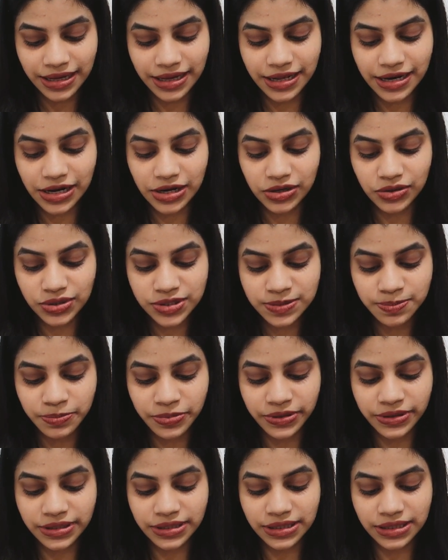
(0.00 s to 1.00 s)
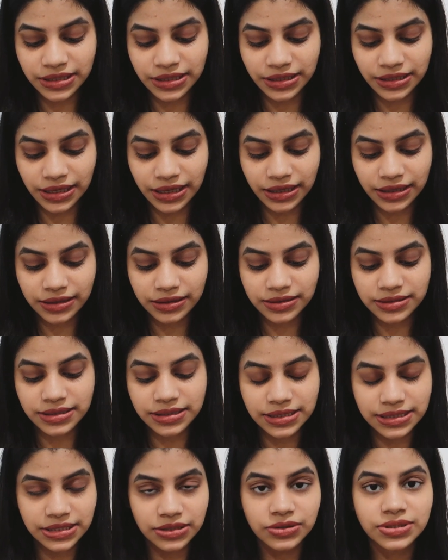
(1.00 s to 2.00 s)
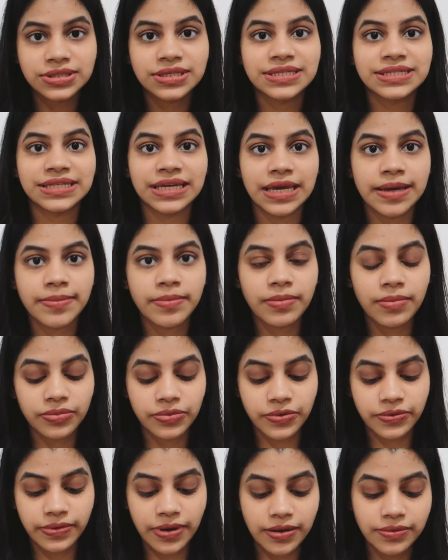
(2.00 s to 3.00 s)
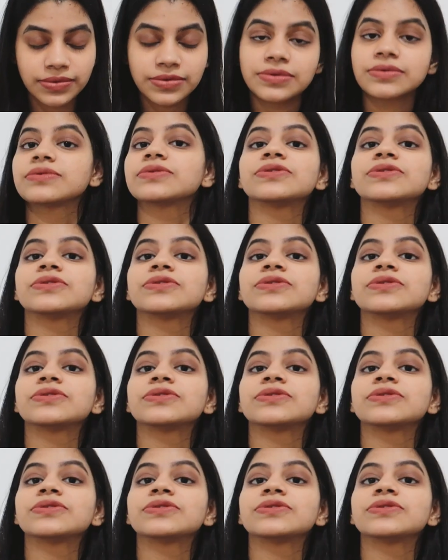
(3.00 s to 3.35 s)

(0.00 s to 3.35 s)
and it looks pretty, like it looks the same throughout,